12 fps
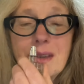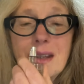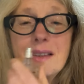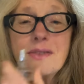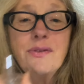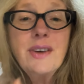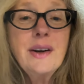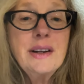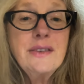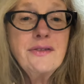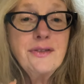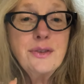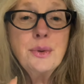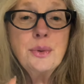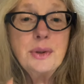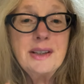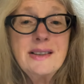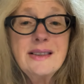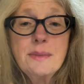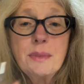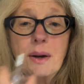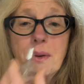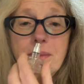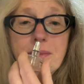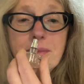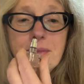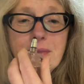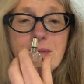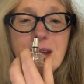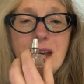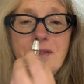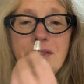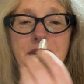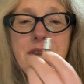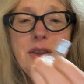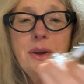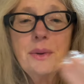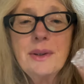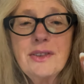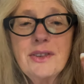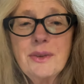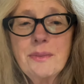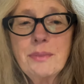It's very foodie smell, even though it's